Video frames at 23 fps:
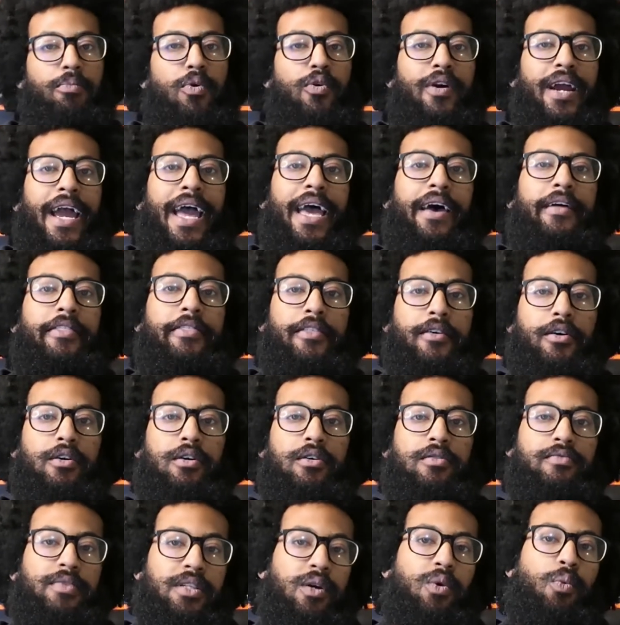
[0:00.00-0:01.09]
more
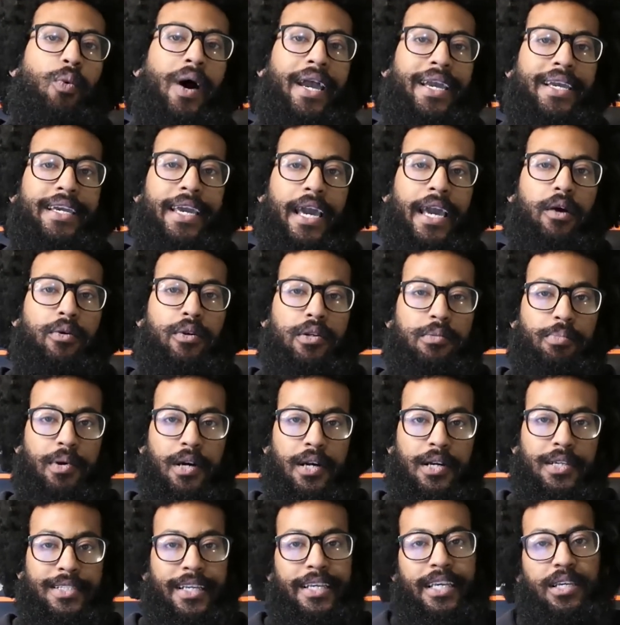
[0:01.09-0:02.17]
ethical than the white
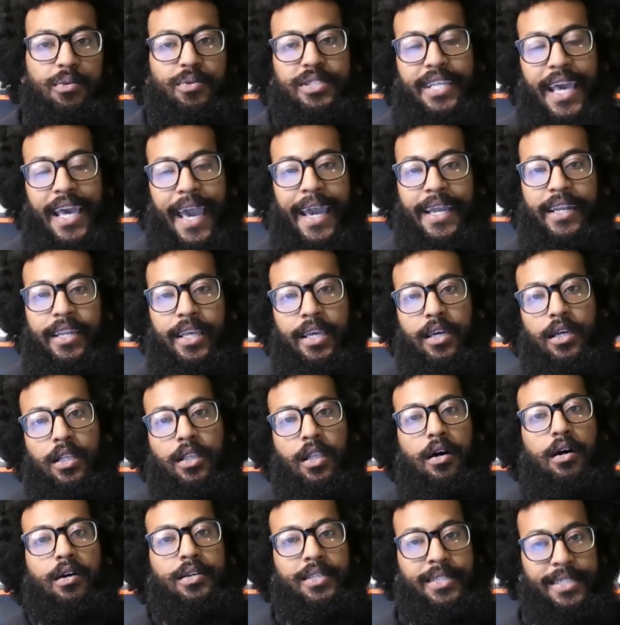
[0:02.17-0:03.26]
counterparts that he was acting
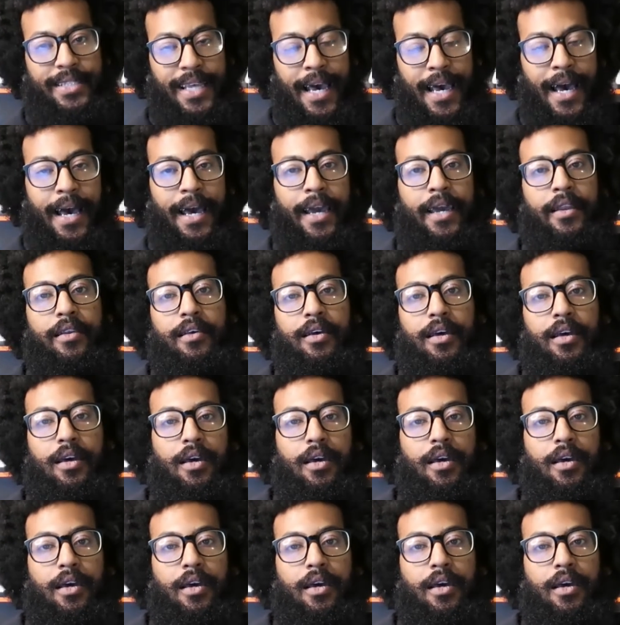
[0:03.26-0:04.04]
alongside.